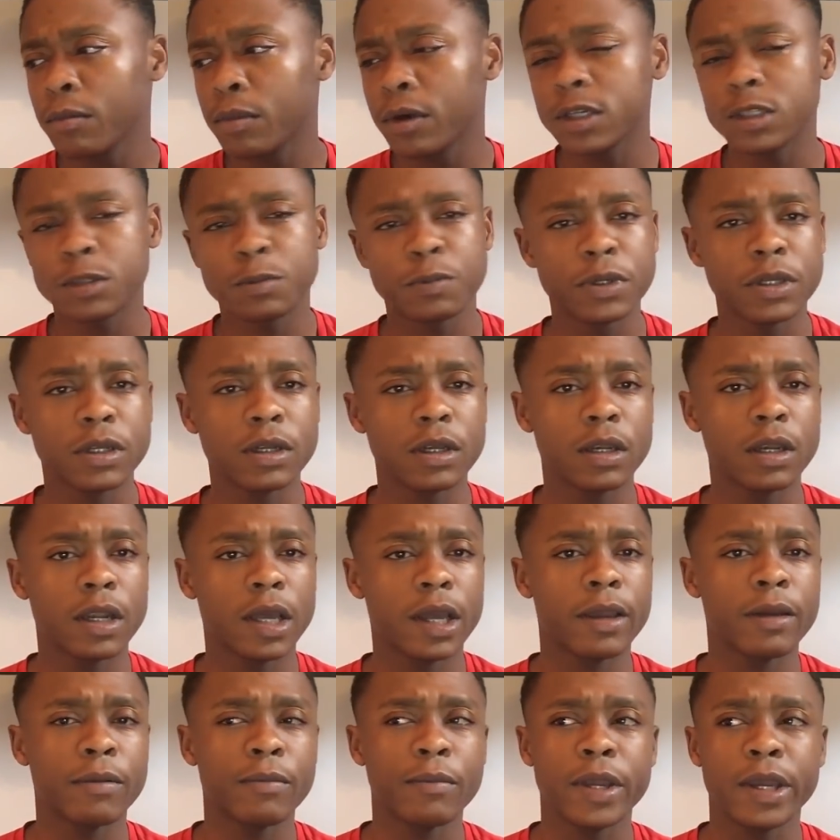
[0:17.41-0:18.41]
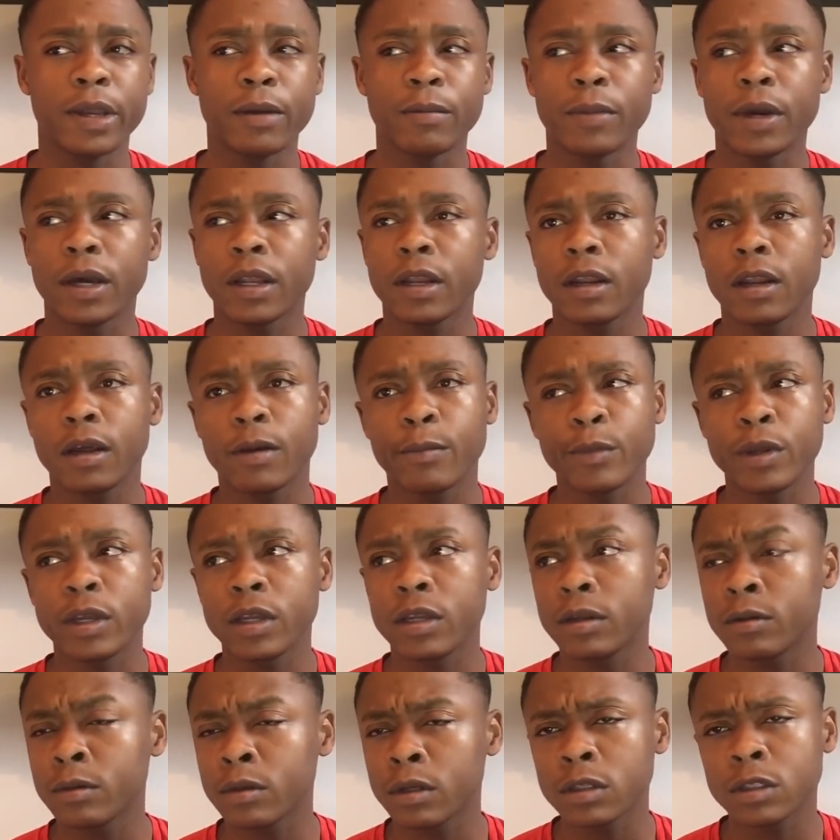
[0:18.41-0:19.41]
But it's been a nightmare, man, and I
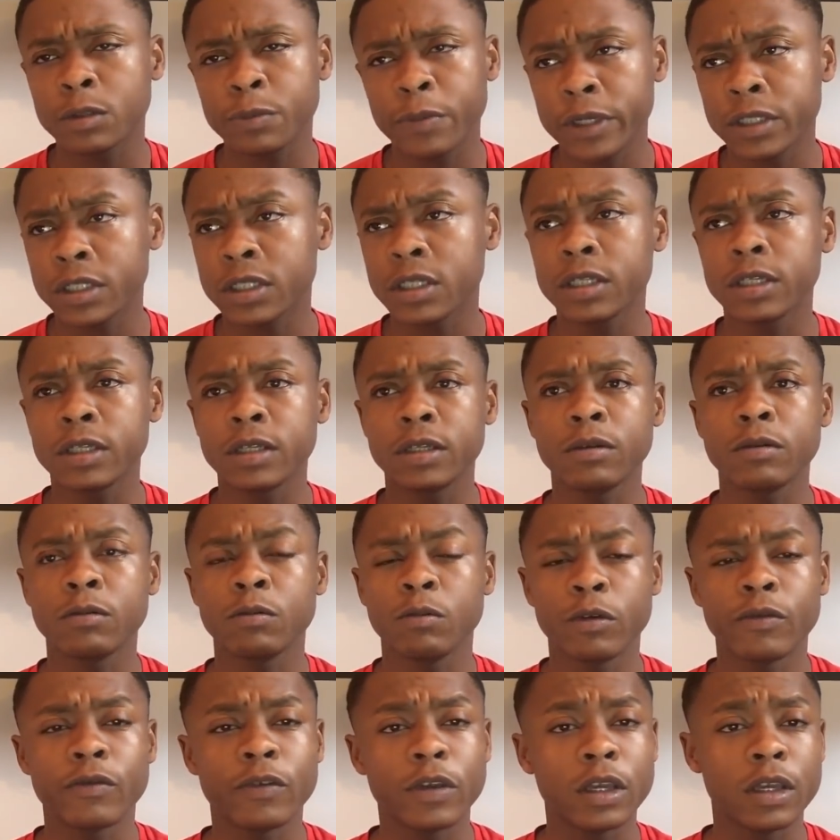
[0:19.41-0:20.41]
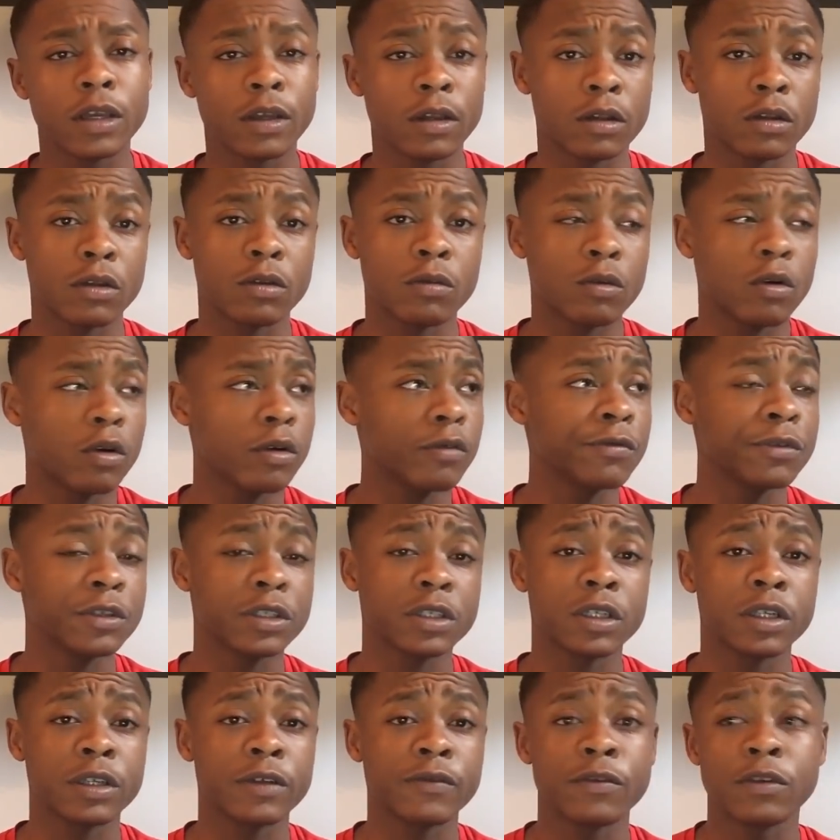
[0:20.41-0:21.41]
mean, especially with England,
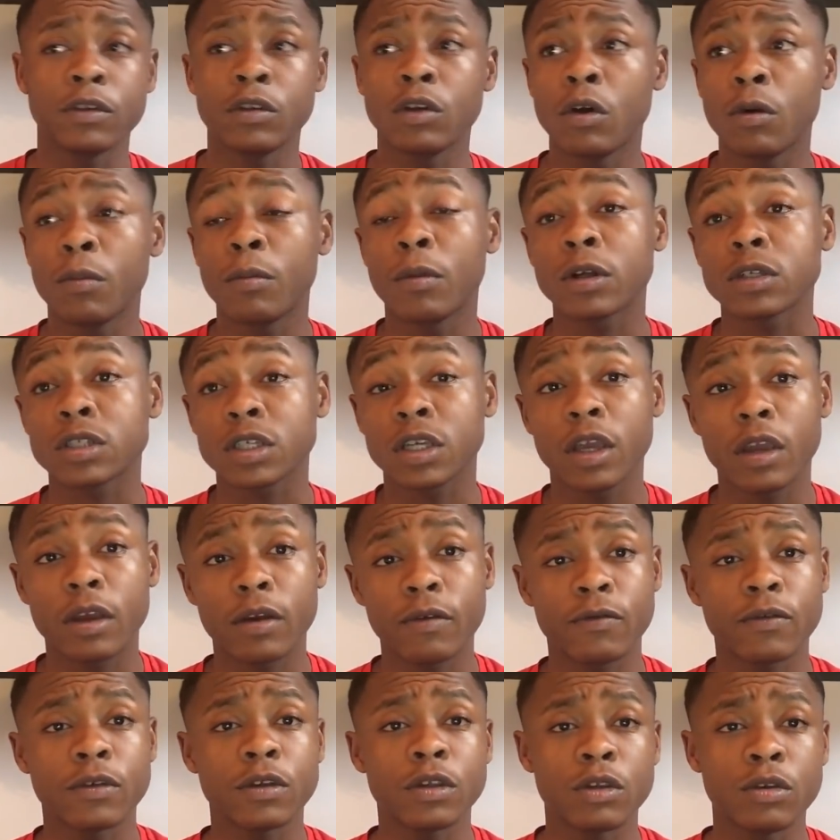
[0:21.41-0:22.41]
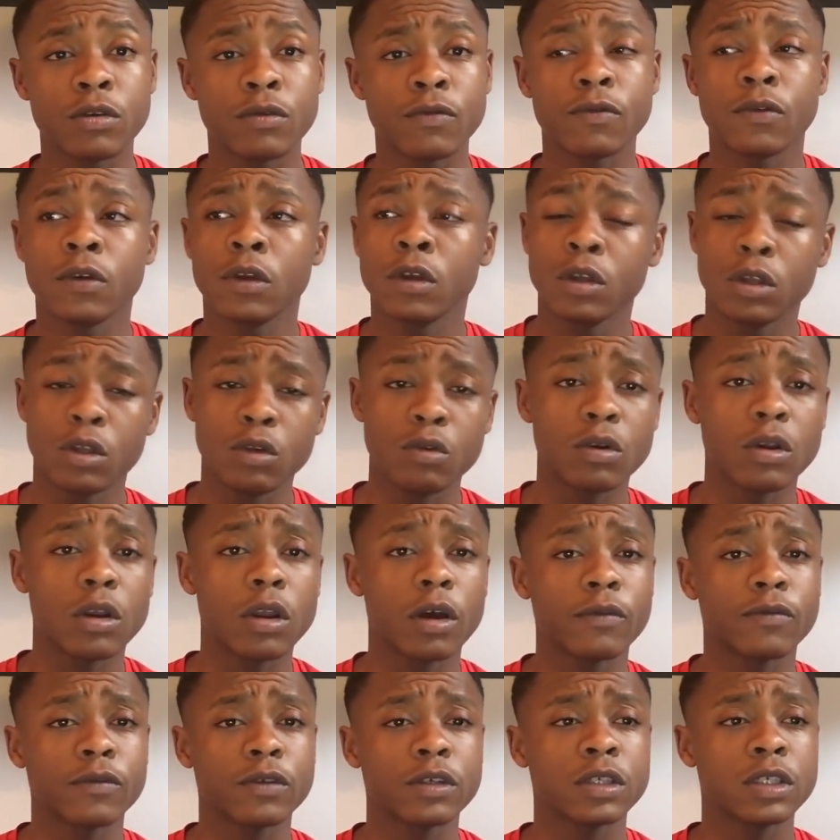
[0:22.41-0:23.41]
obviously, if you don't much care for youth, you'd
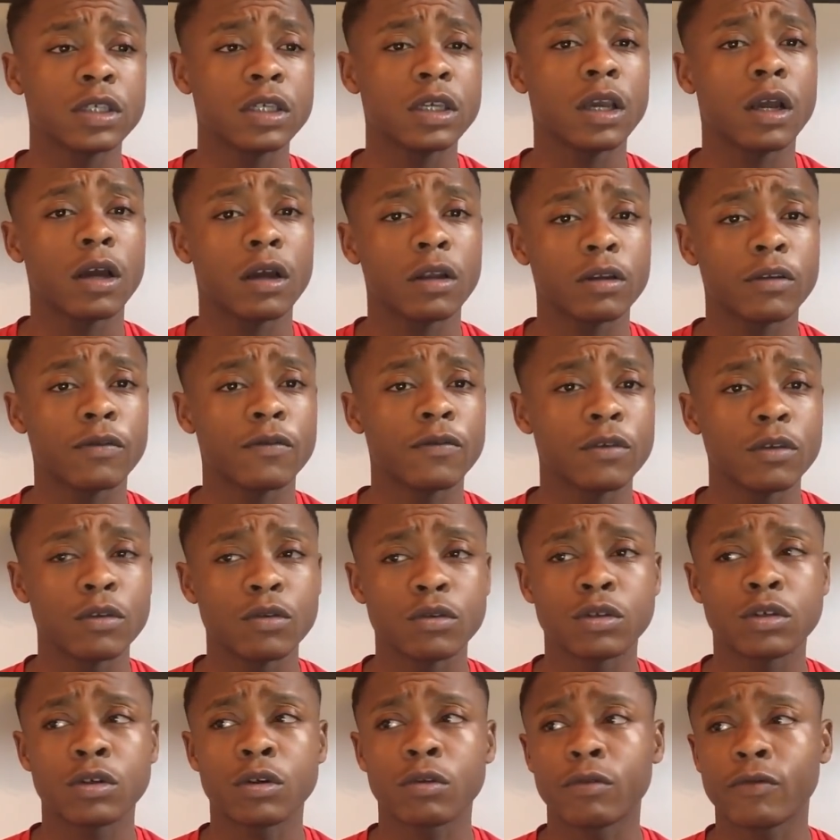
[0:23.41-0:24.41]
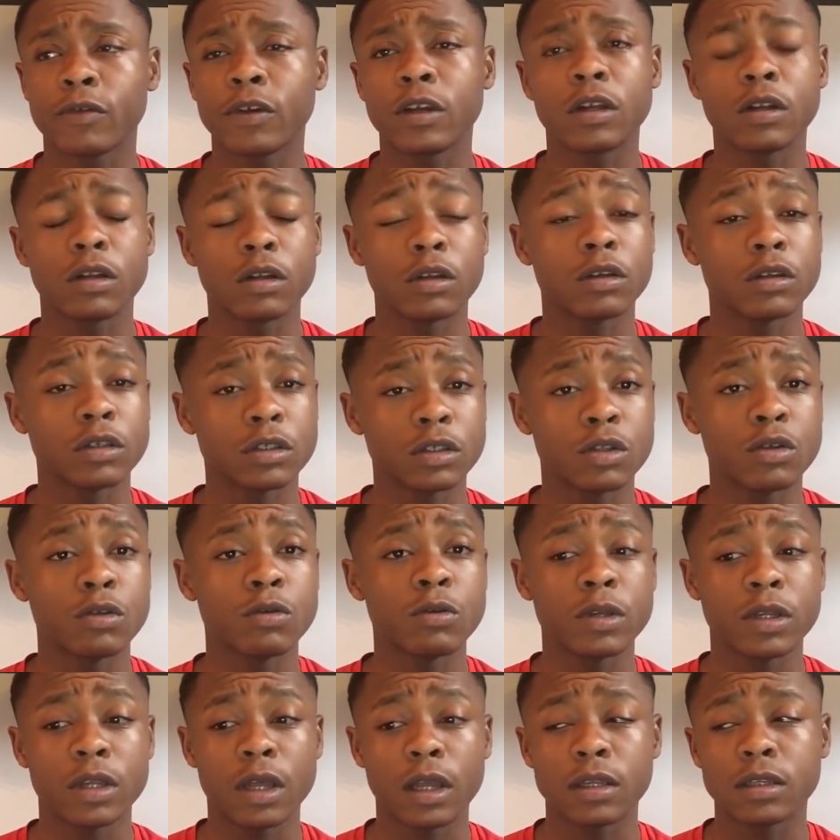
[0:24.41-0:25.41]
love to see how the future of England is
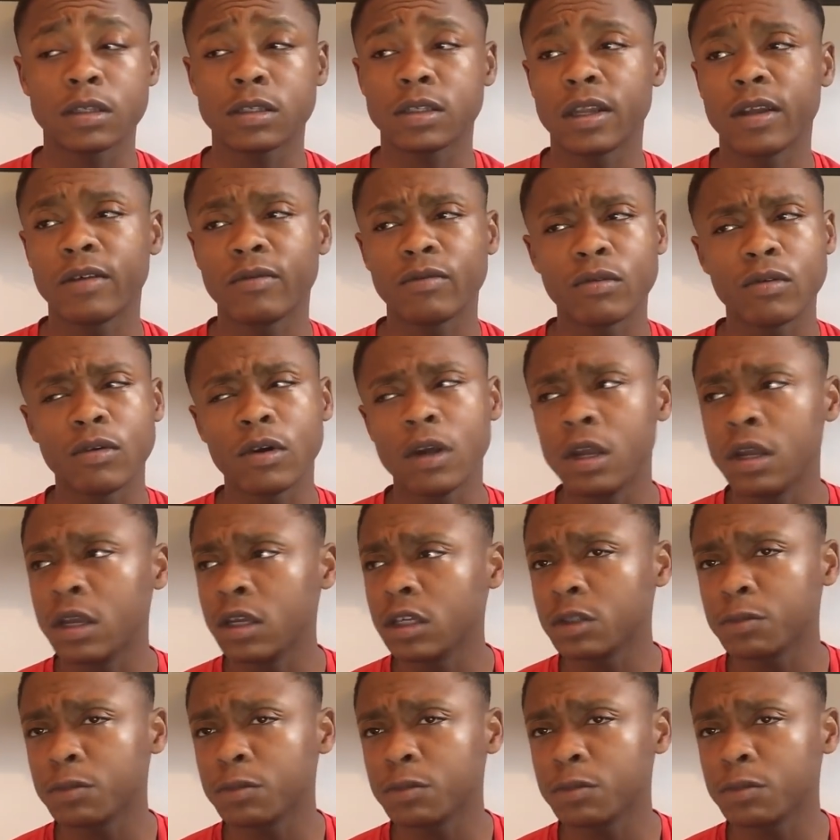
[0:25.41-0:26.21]
doing at this level.